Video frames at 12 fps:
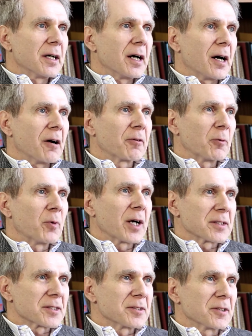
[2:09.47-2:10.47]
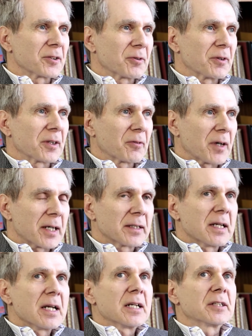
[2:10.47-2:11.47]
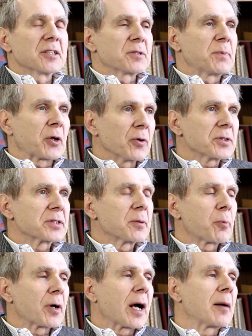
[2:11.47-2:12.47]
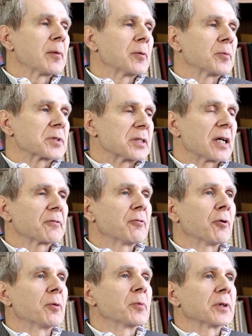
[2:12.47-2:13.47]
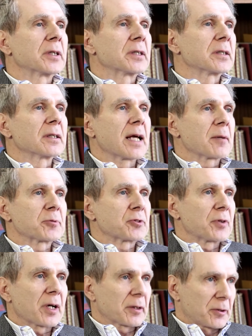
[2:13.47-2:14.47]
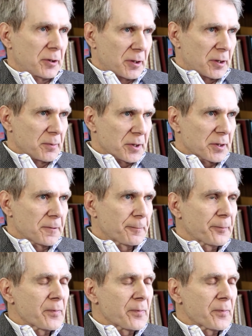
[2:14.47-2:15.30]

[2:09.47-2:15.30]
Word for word: Uh, from Watson and Crick, right? It is because the problem was not formulated in abstract terms.